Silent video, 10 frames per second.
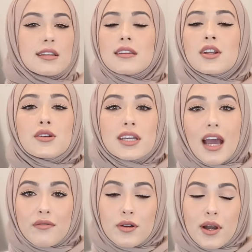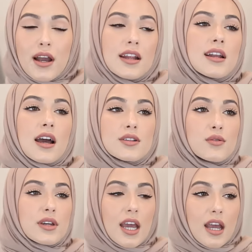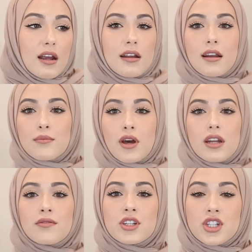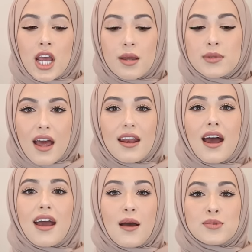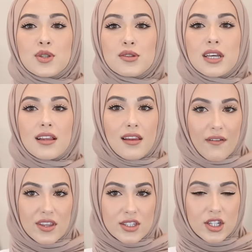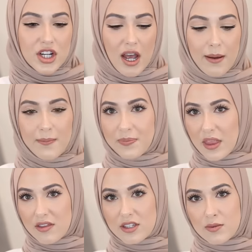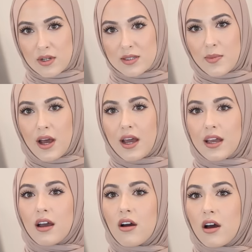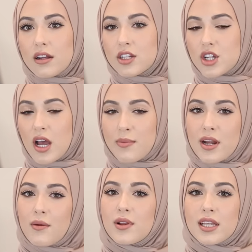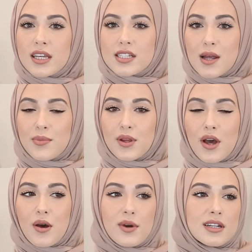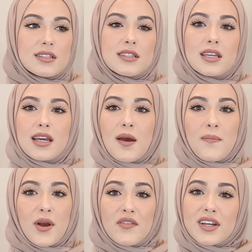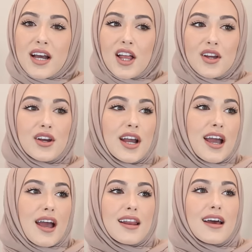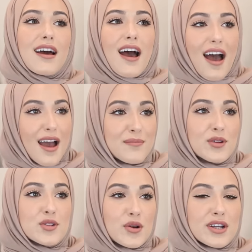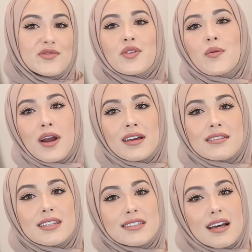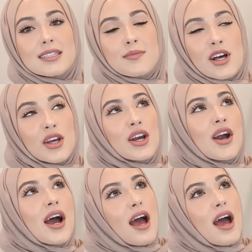literally everywhere and I don't care and I'm not even ashamed. And I absolutely love this hijab. This one is by Hot Hijab and I will link it down below. It is the perfect color and I'm notorious for wearing this exact same color